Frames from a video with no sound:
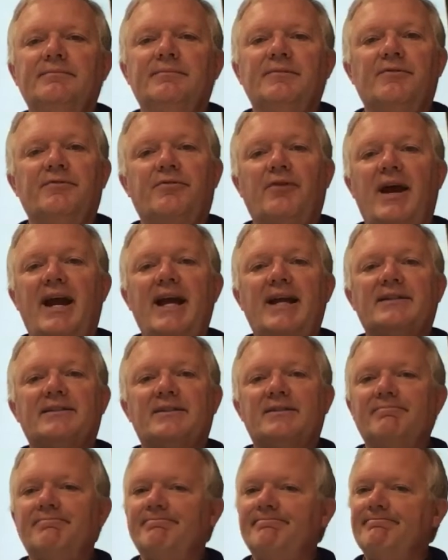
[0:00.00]

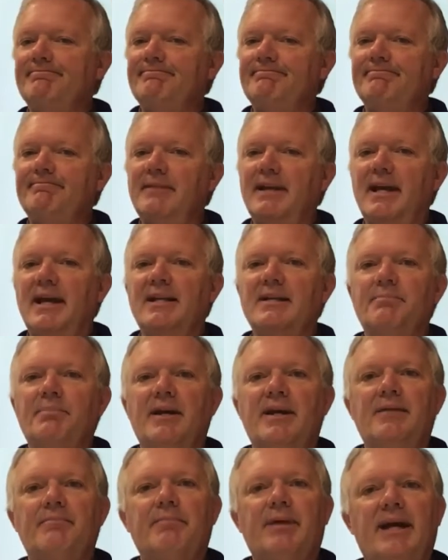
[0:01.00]
France had to
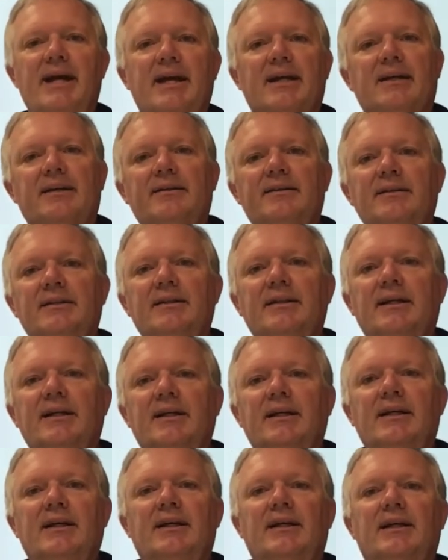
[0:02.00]
pay them back.
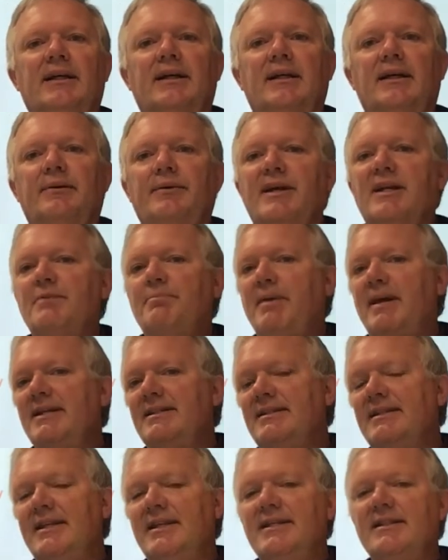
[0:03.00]
We had to pay
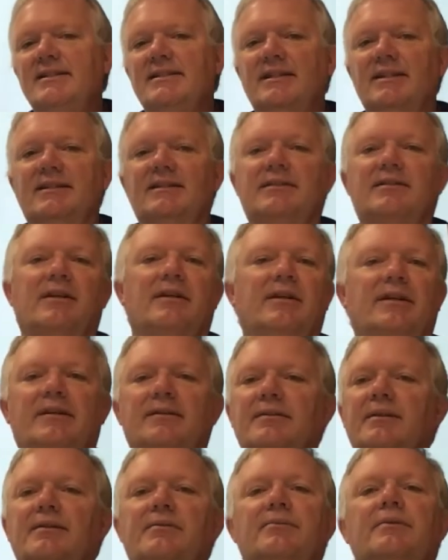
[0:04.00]
citizens.
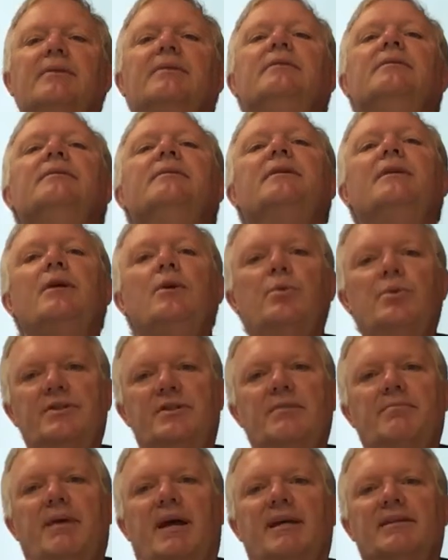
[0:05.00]
It was
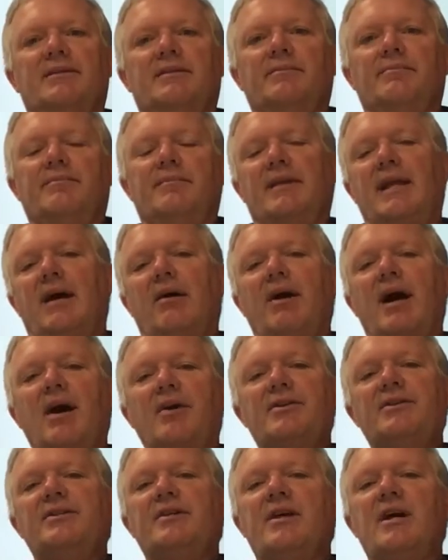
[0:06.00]
a mess. Now, how
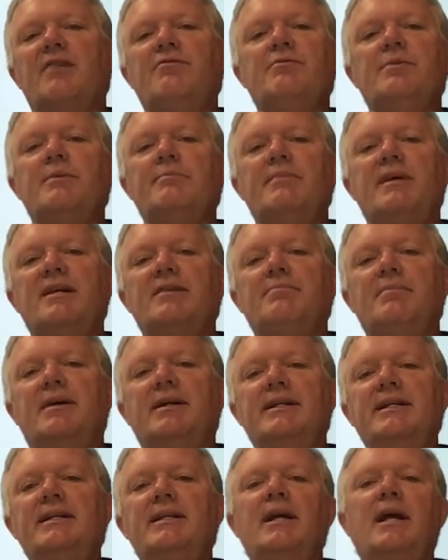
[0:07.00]
does the government make
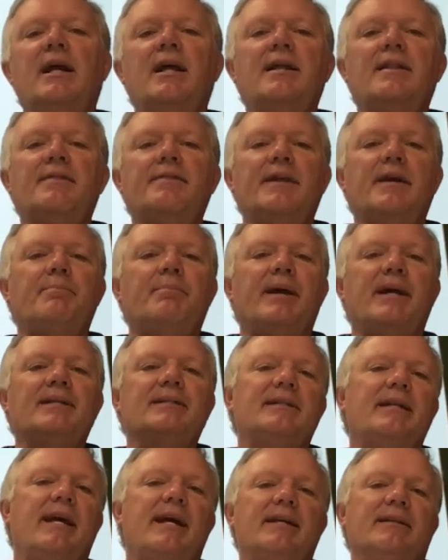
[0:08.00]
money? They pass
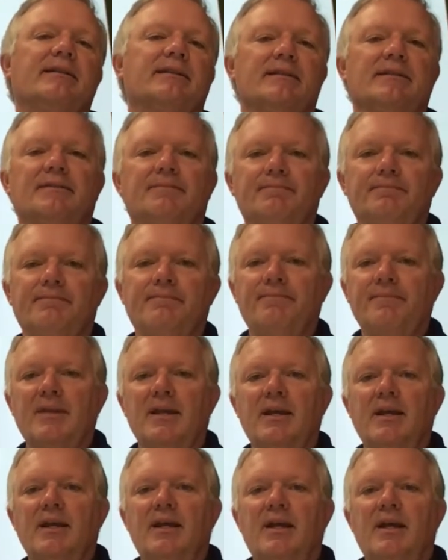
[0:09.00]
taxes.
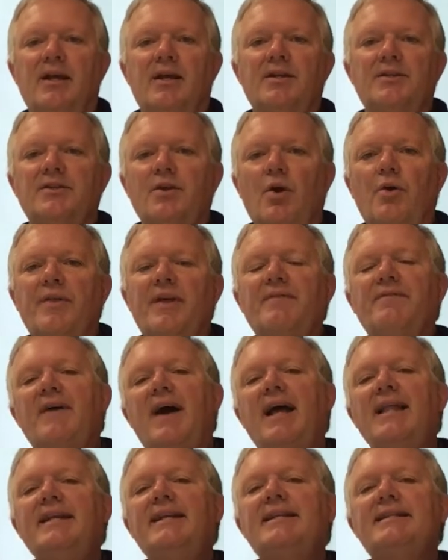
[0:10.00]
So they
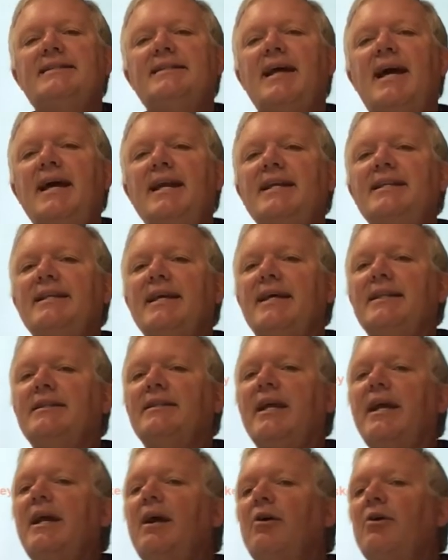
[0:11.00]
finally decided that
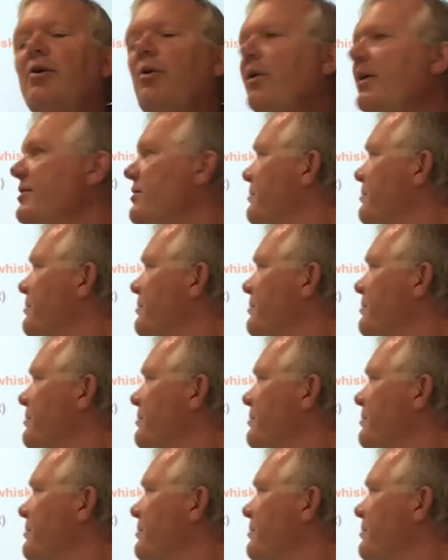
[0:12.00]
they are going to